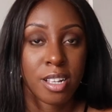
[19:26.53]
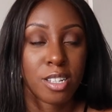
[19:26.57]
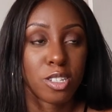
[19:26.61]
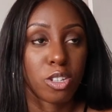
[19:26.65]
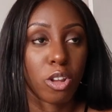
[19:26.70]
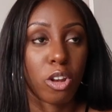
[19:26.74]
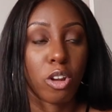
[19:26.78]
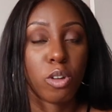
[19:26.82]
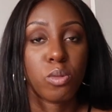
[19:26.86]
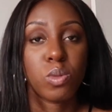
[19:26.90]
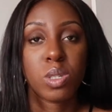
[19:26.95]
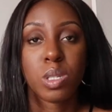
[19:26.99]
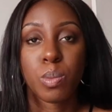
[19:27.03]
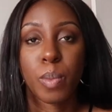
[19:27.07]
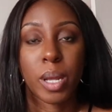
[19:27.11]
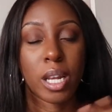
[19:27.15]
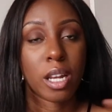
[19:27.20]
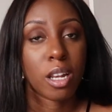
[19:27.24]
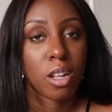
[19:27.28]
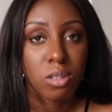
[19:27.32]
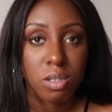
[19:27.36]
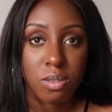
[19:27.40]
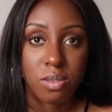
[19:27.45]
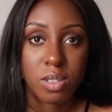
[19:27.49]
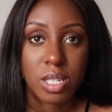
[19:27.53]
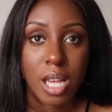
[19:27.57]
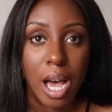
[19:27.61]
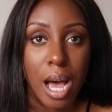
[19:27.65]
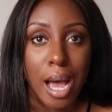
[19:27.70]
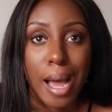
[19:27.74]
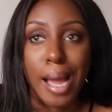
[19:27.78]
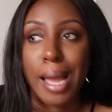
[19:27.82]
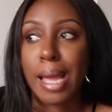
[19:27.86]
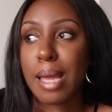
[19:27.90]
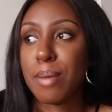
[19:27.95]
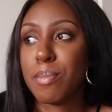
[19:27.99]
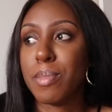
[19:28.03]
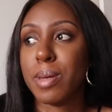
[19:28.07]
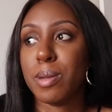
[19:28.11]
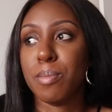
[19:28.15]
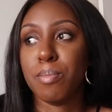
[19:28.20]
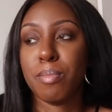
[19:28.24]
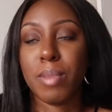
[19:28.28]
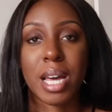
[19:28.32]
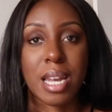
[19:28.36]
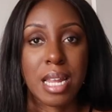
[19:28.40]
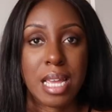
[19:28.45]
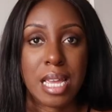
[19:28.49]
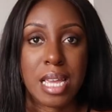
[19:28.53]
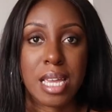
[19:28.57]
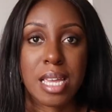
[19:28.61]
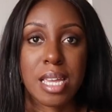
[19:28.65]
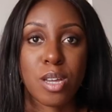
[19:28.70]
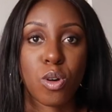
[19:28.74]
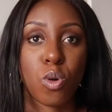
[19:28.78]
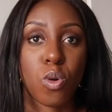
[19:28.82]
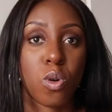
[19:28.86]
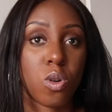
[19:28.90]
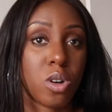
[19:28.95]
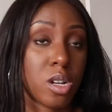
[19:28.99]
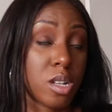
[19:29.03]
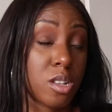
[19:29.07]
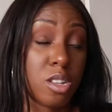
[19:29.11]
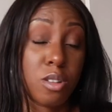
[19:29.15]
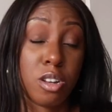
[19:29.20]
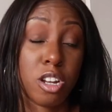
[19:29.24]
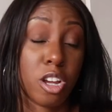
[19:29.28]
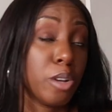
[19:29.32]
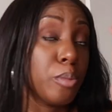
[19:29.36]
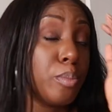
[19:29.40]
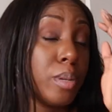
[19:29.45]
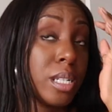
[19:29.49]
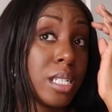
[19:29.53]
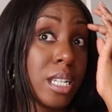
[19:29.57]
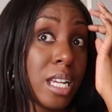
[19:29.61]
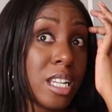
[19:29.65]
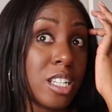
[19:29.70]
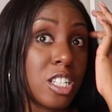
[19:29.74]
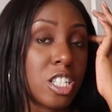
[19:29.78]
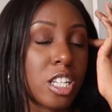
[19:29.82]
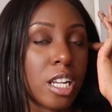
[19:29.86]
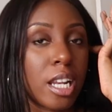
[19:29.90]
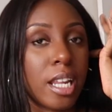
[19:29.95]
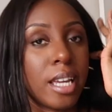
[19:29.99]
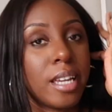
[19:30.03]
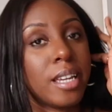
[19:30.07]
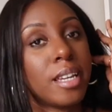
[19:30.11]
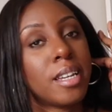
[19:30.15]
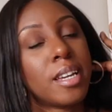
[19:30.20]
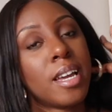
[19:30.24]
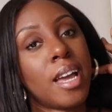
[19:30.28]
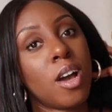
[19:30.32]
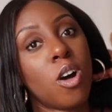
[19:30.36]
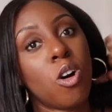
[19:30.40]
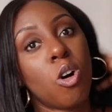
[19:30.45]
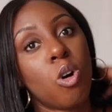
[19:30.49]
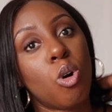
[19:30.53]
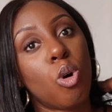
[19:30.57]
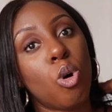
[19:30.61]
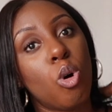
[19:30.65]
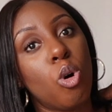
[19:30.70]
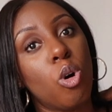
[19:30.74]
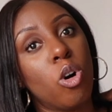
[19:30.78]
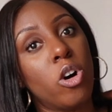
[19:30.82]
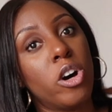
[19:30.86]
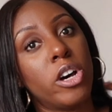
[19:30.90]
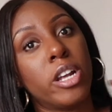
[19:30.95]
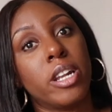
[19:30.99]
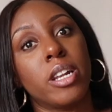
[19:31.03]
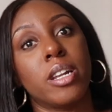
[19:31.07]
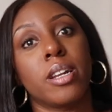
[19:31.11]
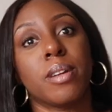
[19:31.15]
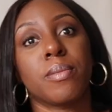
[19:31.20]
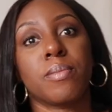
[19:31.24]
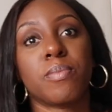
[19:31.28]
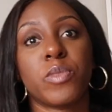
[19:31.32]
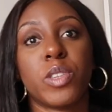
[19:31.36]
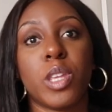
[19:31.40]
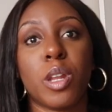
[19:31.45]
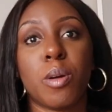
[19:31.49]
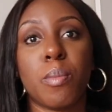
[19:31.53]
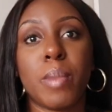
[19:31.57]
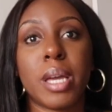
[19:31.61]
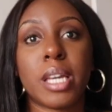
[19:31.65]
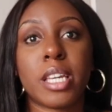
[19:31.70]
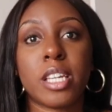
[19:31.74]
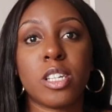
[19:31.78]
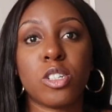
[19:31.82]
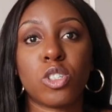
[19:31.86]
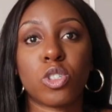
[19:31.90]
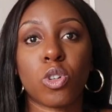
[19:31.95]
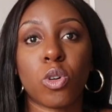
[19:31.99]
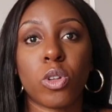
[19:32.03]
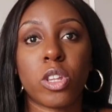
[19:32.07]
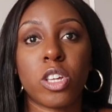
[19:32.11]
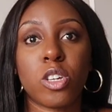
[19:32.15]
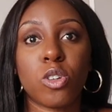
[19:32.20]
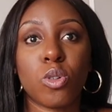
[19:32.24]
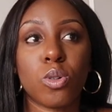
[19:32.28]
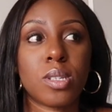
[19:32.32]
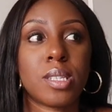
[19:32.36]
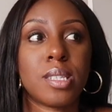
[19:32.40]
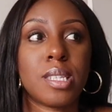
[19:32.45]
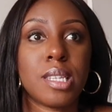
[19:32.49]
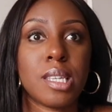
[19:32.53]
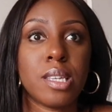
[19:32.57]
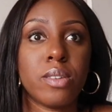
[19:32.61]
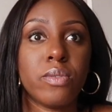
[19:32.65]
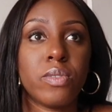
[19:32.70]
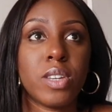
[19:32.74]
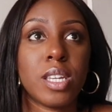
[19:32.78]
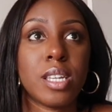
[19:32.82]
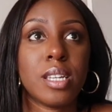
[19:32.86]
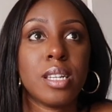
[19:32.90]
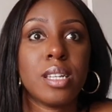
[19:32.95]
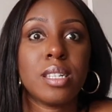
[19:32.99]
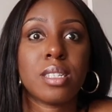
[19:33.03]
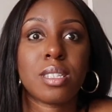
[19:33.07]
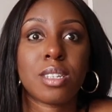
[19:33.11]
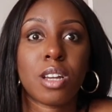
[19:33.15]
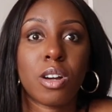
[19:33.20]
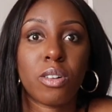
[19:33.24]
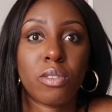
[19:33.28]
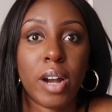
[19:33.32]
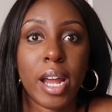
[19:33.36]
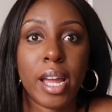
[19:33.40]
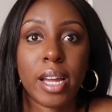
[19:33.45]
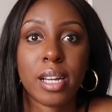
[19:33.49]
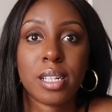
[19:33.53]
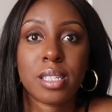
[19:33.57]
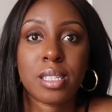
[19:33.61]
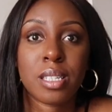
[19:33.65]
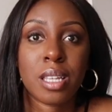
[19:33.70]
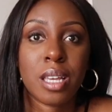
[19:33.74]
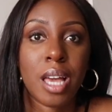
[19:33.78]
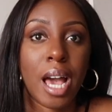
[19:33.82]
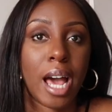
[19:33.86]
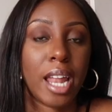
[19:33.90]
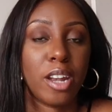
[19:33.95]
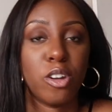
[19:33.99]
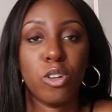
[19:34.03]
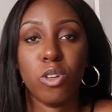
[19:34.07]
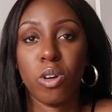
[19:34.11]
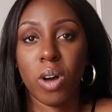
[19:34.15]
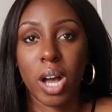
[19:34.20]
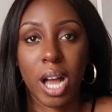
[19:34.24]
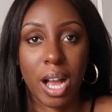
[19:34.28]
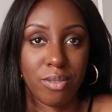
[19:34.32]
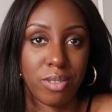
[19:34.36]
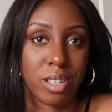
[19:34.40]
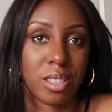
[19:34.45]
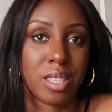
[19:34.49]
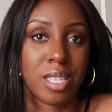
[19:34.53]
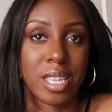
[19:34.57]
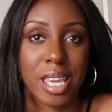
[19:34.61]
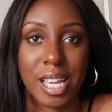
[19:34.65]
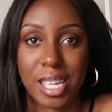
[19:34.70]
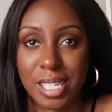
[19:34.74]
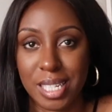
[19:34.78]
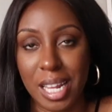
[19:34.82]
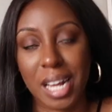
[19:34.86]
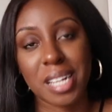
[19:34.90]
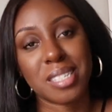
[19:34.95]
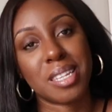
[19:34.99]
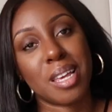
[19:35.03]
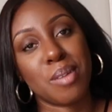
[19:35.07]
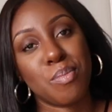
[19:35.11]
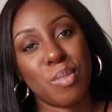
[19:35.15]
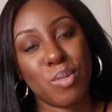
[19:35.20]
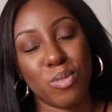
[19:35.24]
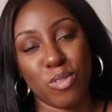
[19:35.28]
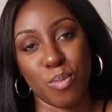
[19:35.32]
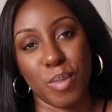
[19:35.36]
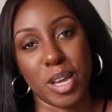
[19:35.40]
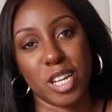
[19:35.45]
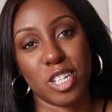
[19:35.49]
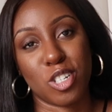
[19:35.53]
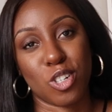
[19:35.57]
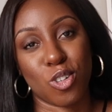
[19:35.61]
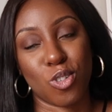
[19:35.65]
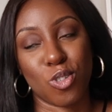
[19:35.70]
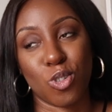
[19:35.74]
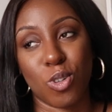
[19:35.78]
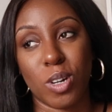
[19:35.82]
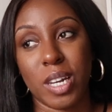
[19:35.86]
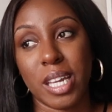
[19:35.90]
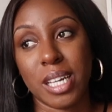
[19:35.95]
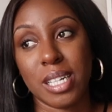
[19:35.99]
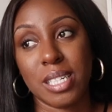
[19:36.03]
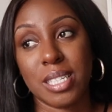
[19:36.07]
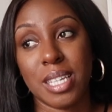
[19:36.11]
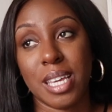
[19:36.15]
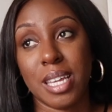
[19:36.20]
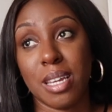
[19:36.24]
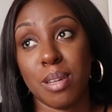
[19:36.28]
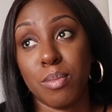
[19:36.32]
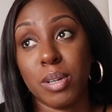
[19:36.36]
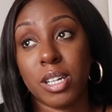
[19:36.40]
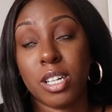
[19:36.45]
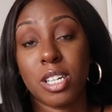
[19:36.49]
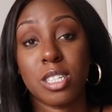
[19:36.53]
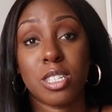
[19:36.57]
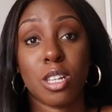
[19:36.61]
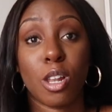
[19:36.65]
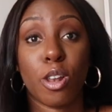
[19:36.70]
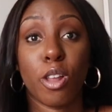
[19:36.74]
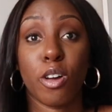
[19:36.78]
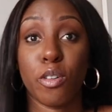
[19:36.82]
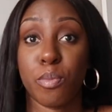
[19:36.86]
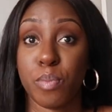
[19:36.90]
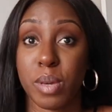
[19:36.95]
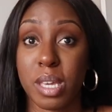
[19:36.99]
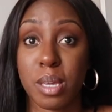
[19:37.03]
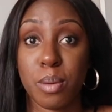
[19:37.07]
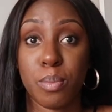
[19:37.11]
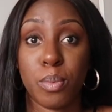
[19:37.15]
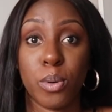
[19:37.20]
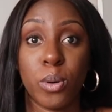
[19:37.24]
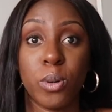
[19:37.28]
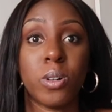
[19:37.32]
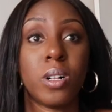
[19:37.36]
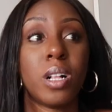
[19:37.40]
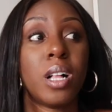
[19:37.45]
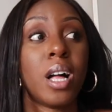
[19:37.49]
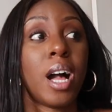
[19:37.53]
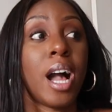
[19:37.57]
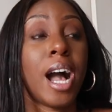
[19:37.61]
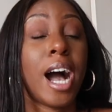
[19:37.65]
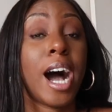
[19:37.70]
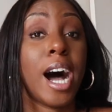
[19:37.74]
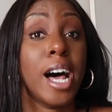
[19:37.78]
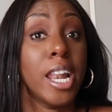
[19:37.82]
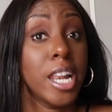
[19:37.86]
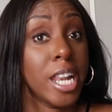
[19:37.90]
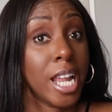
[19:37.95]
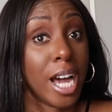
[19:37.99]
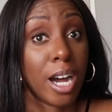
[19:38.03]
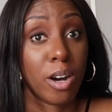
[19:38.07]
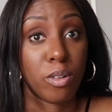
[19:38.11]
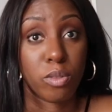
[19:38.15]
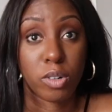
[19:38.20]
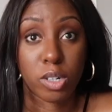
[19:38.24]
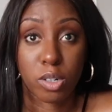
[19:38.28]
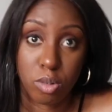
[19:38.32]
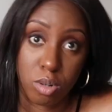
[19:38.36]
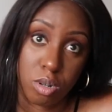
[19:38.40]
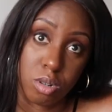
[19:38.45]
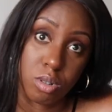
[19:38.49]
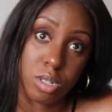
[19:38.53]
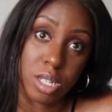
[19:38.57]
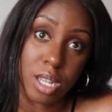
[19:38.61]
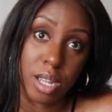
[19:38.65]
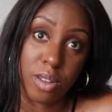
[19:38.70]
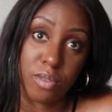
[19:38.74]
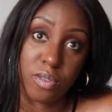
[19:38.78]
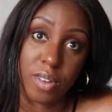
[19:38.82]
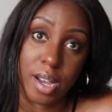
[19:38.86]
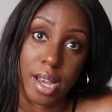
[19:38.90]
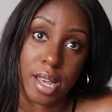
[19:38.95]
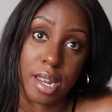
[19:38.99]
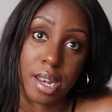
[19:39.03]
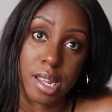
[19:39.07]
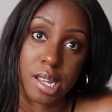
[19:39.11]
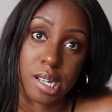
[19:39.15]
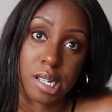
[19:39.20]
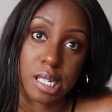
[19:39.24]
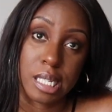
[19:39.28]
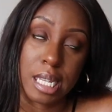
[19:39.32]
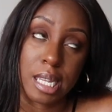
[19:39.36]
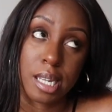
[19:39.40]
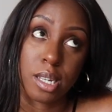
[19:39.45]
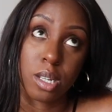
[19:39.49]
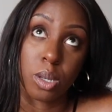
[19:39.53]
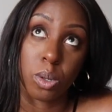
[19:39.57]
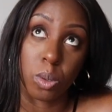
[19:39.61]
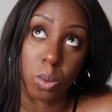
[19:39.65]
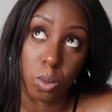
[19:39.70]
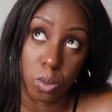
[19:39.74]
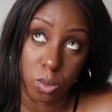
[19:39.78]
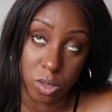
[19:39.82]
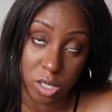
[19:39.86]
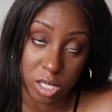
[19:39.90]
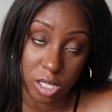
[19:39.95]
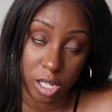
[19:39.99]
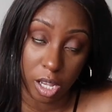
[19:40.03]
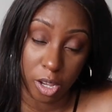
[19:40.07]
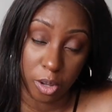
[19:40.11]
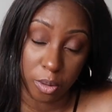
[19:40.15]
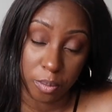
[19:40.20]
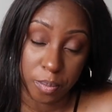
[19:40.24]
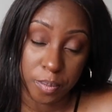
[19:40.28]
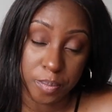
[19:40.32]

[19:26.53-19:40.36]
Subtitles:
So don't spend loads of time and money, you know, potentially on, you know, making sure that your CV is correct and not having the exact same information on your LinkedIn, because a lot of people are now recruiting via LinkedIn also.